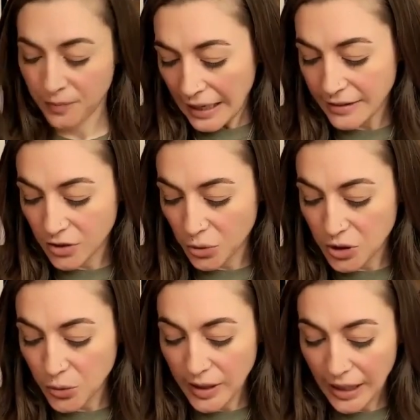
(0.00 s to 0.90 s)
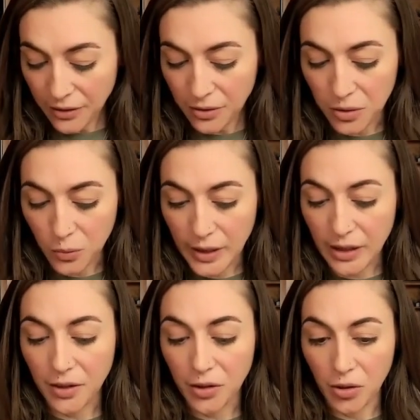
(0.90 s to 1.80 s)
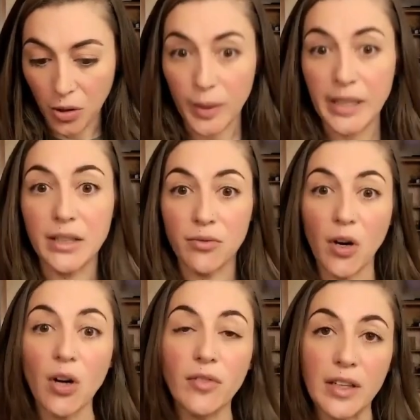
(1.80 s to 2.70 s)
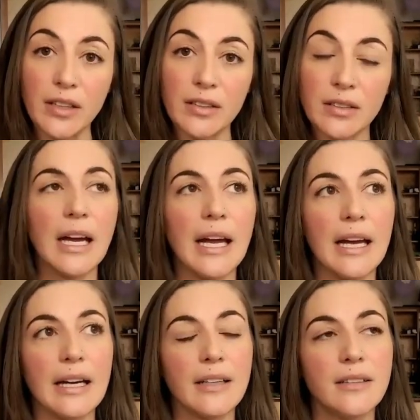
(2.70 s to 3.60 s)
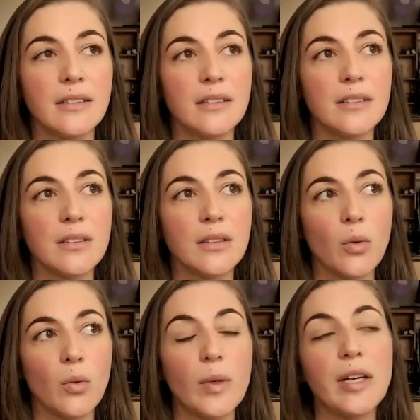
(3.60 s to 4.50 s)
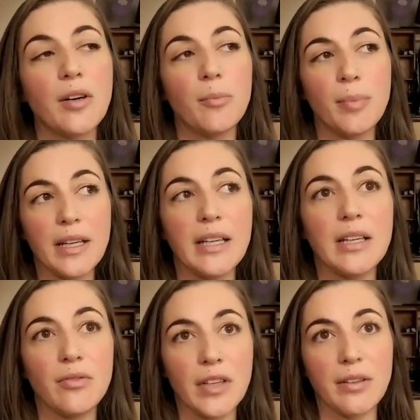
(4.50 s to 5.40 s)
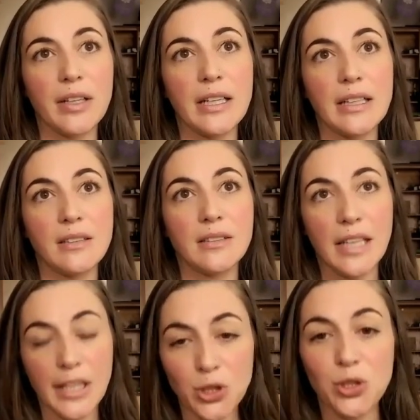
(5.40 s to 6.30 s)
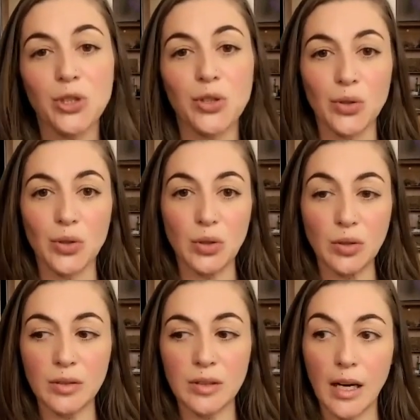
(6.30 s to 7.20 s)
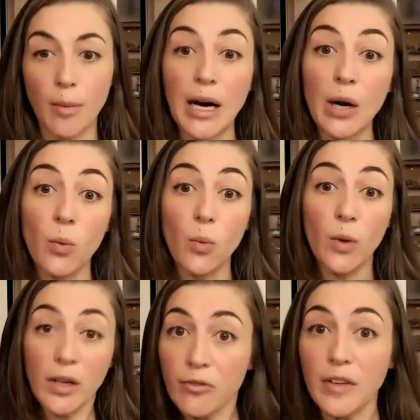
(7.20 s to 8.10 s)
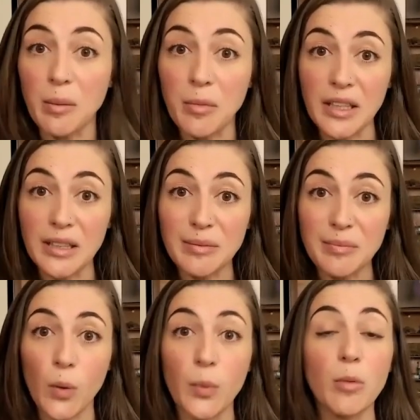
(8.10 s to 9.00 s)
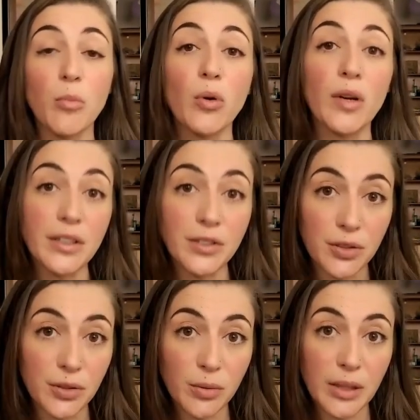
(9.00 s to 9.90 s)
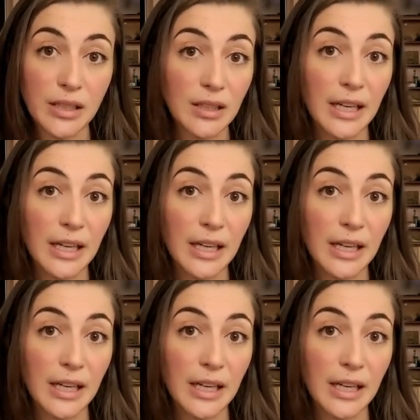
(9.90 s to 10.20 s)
And so together we are growing and evolving, and we are being very intentional about what family we're born into in a